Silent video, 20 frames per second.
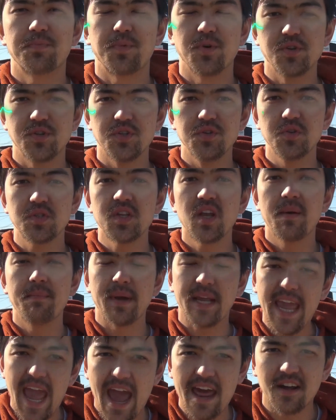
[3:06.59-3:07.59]
produce
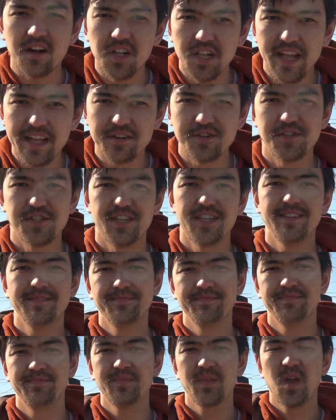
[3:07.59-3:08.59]
mechanical energy.
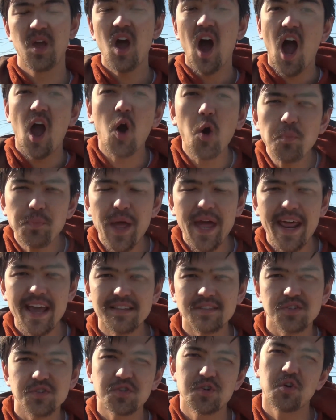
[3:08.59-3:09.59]
I hope that
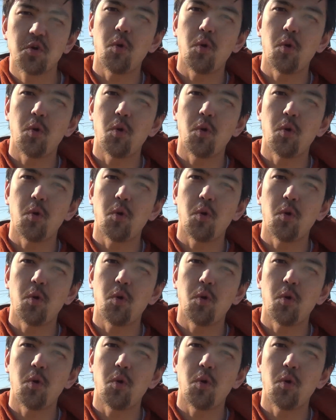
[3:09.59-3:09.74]
answers your